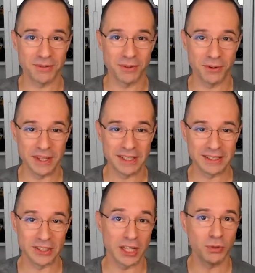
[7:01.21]
For
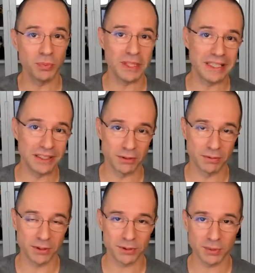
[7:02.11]
things not to be
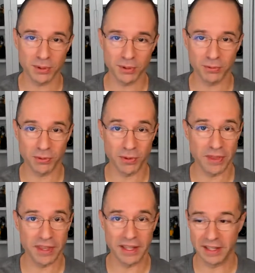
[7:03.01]
irreversible, for
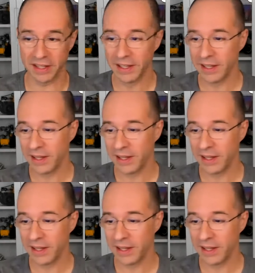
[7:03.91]
the